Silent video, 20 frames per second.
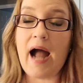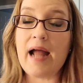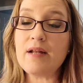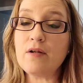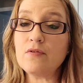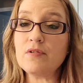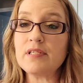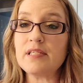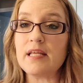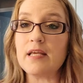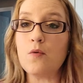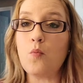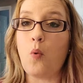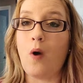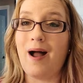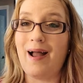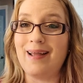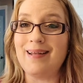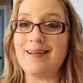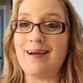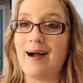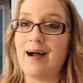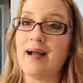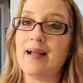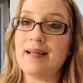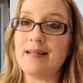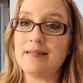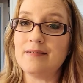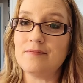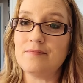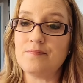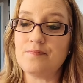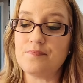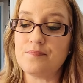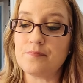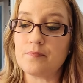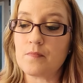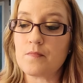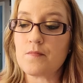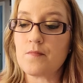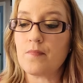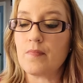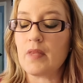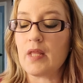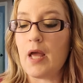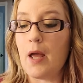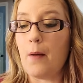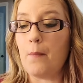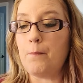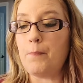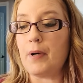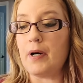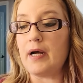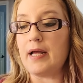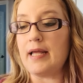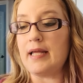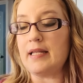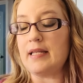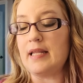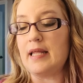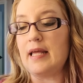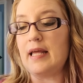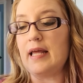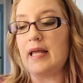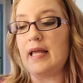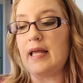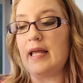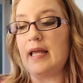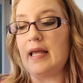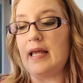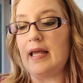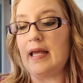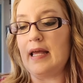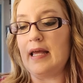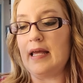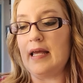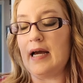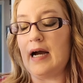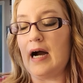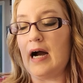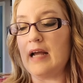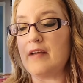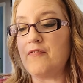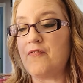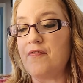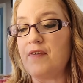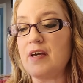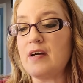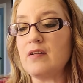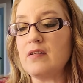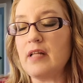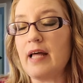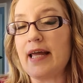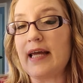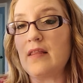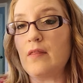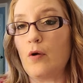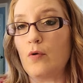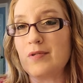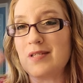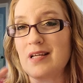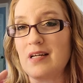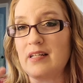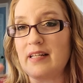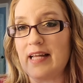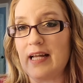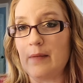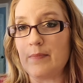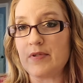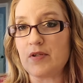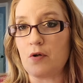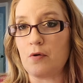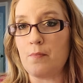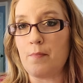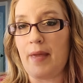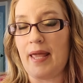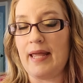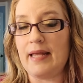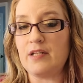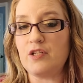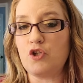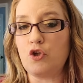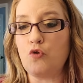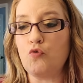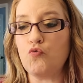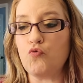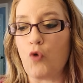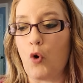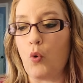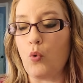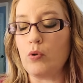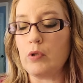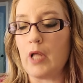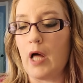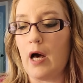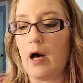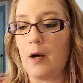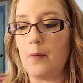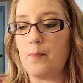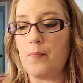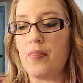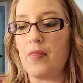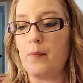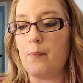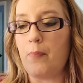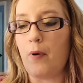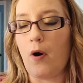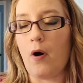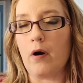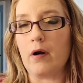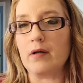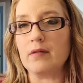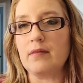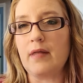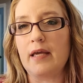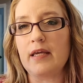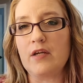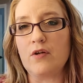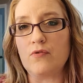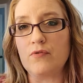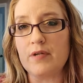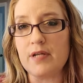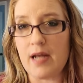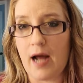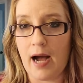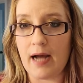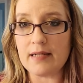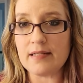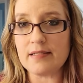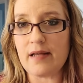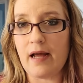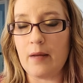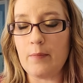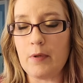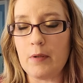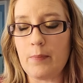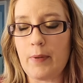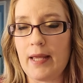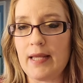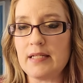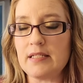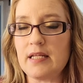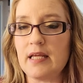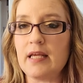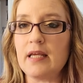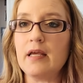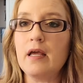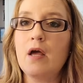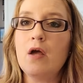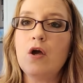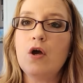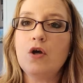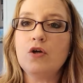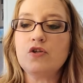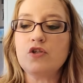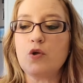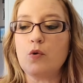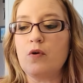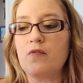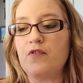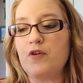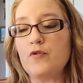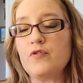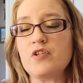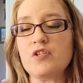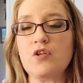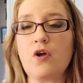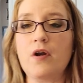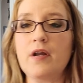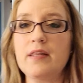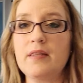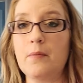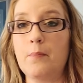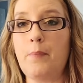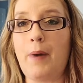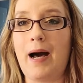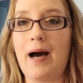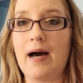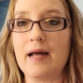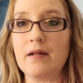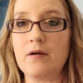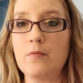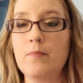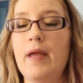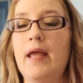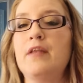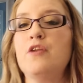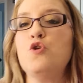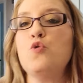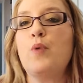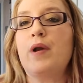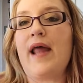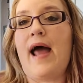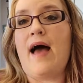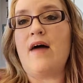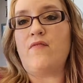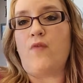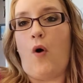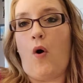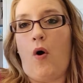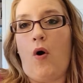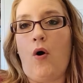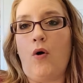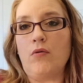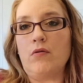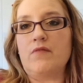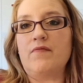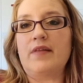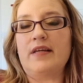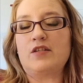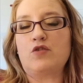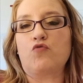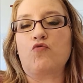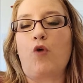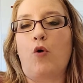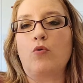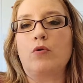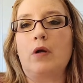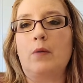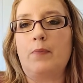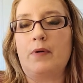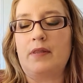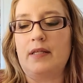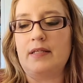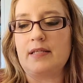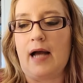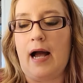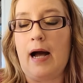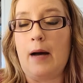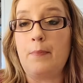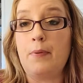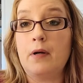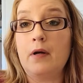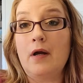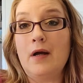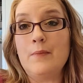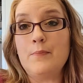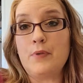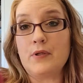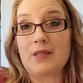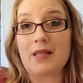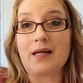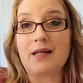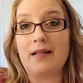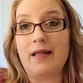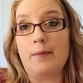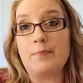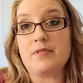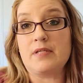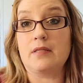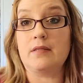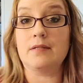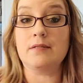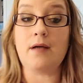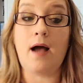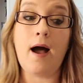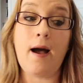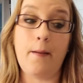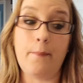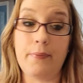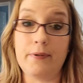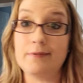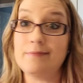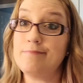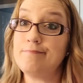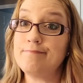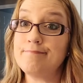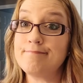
I don't see why not, but I feel like those clamps are made to roll up the part that you're not diamond painting. So if you start at the bottom and you would have all of this rolled up at the top, put the clamps at the top.